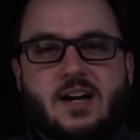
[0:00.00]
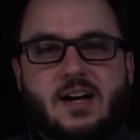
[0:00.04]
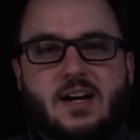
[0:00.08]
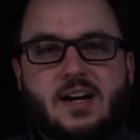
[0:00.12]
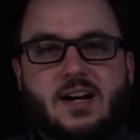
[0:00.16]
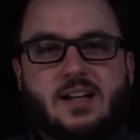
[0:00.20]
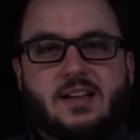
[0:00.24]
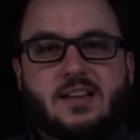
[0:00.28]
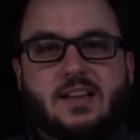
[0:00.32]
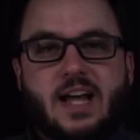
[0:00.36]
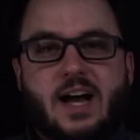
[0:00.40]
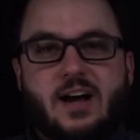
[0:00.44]

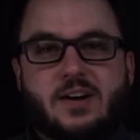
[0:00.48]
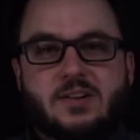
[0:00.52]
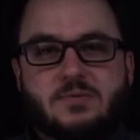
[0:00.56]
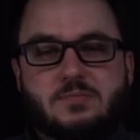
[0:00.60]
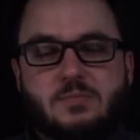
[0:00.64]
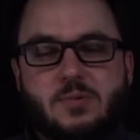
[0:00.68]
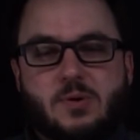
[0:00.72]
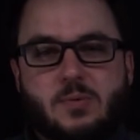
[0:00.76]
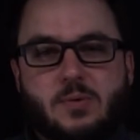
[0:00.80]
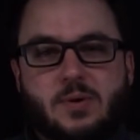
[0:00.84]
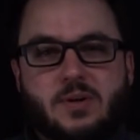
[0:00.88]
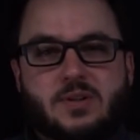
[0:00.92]
allows
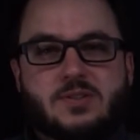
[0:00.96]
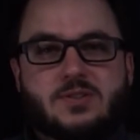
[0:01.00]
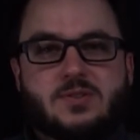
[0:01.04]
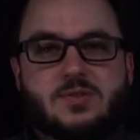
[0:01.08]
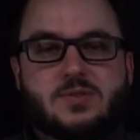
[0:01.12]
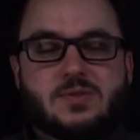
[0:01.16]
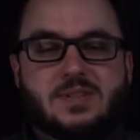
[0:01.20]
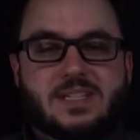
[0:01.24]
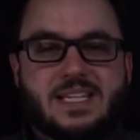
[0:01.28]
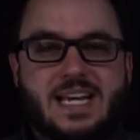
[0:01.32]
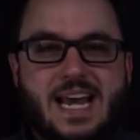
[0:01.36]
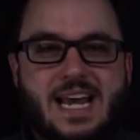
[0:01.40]
Portworx
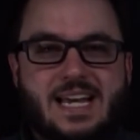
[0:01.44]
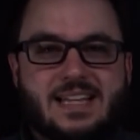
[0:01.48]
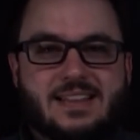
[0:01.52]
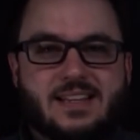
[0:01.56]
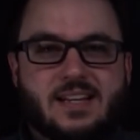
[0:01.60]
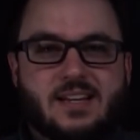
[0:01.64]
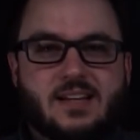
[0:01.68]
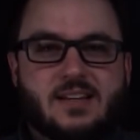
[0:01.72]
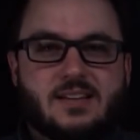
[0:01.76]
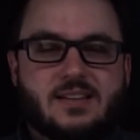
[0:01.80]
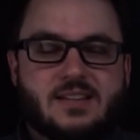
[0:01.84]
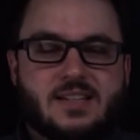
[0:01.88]
to gain
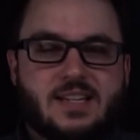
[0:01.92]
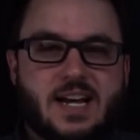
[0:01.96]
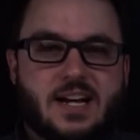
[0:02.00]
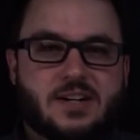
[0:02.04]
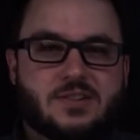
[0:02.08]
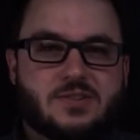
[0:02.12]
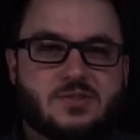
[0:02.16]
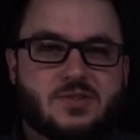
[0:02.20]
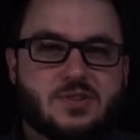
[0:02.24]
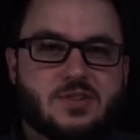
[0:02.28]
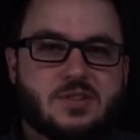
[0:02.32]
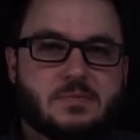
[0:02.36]
the
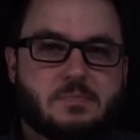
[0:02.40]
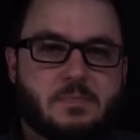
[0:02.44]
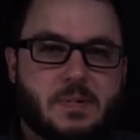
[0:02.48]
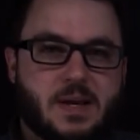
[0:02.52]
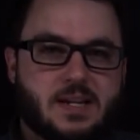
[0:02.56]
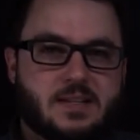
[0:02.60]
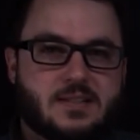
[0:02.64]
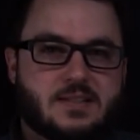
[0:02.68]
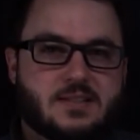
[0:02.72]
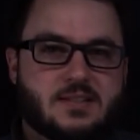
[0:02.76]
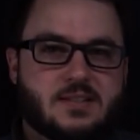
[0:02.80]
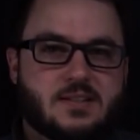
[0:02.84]
extra
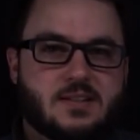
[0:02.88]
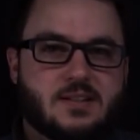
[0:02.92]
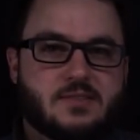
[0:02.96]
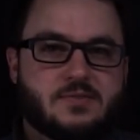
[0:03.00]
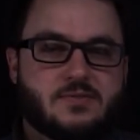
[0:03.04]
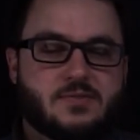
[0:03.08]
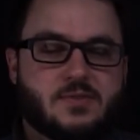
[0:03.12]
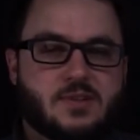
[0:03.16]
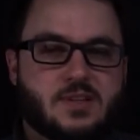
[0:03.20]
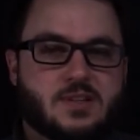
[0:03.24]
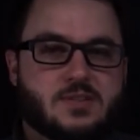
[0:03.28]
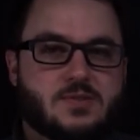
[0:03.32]
space
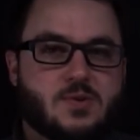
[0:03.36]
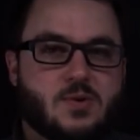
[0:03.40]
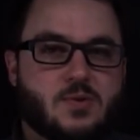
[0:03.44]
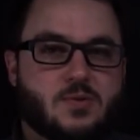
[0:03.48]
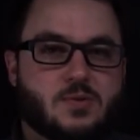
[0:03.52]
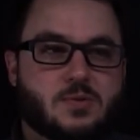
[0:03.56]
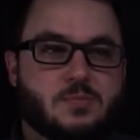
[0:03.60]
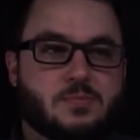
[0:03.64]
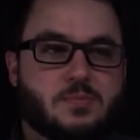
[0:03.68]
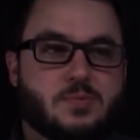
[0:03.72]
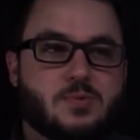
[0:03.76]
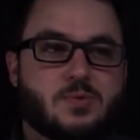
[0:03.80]
for the
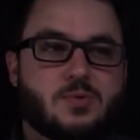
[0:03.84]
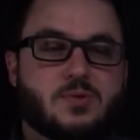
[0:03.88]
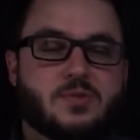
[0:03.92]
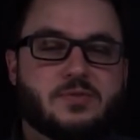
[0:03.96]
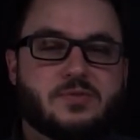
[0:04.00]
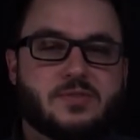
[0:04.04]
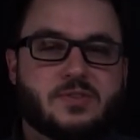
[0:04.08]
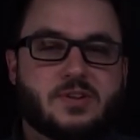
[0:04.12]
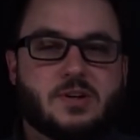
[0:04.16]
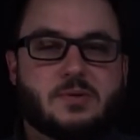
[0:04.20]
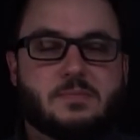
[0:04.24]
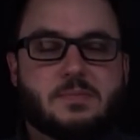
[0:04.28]
total pool
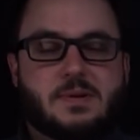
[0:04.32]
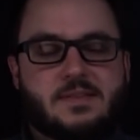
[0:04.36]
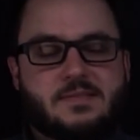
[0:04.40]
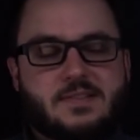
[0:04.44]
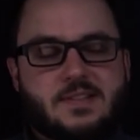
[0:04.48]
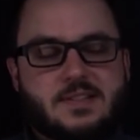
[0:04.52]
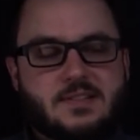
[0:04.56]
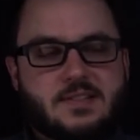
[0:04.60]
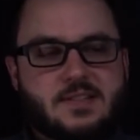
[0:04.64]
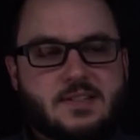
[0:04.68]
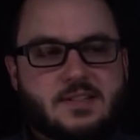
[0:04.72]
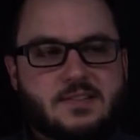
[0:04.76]
for your
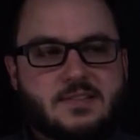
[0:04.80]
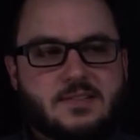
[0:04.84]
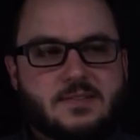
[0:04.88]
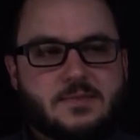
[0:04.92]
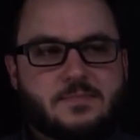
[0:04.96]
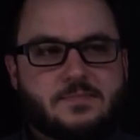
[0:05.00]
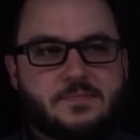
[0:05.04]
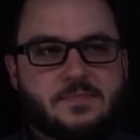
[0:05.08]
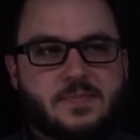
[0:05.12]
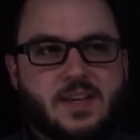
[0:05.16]
PVCs.